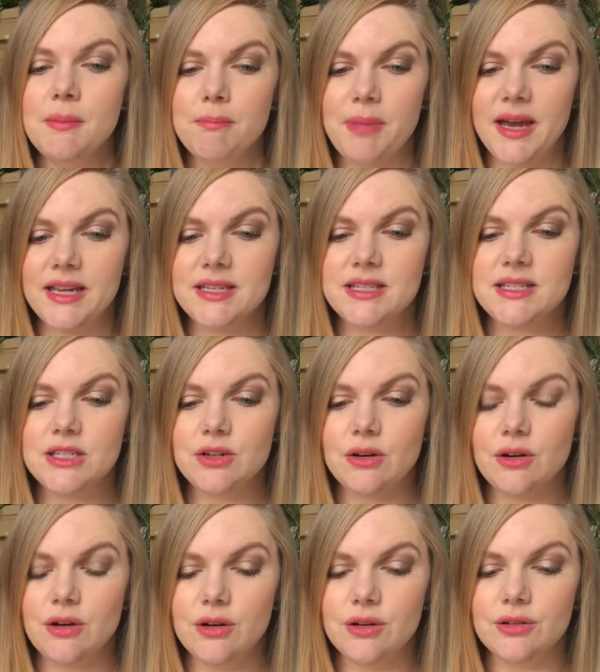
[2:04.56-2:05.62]
based
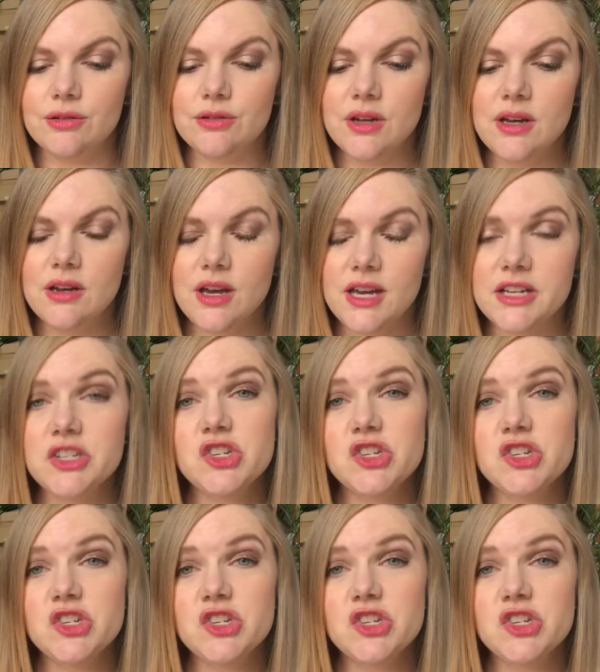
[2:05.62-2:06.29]
on a